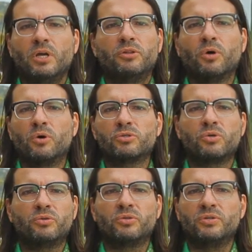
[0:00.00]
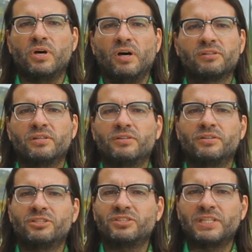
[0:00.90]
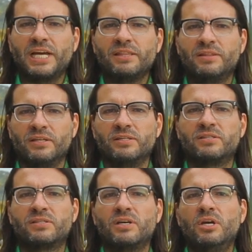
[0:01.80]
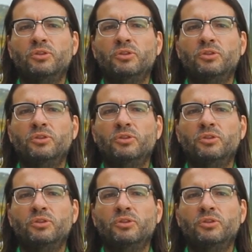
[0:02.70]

Those who do not understand this